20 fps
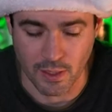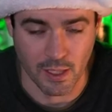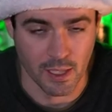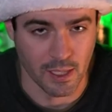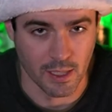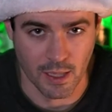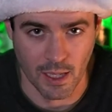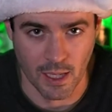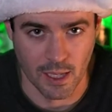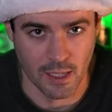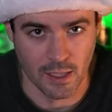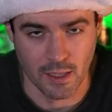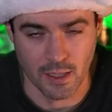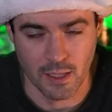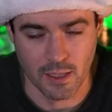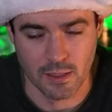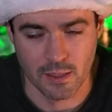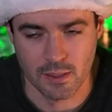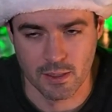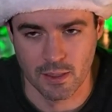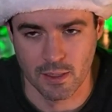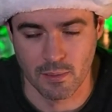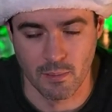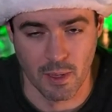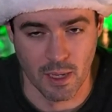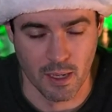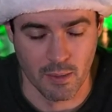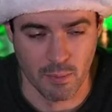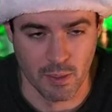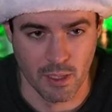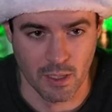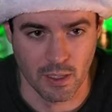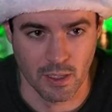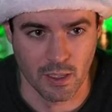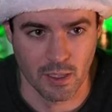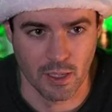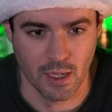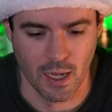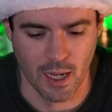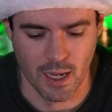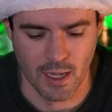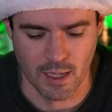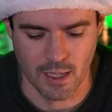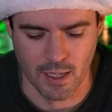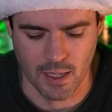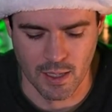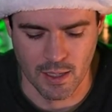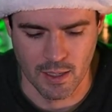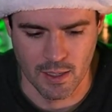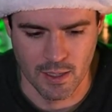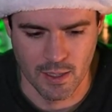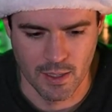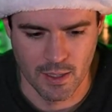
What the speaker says: like that on this, in my opinion. I get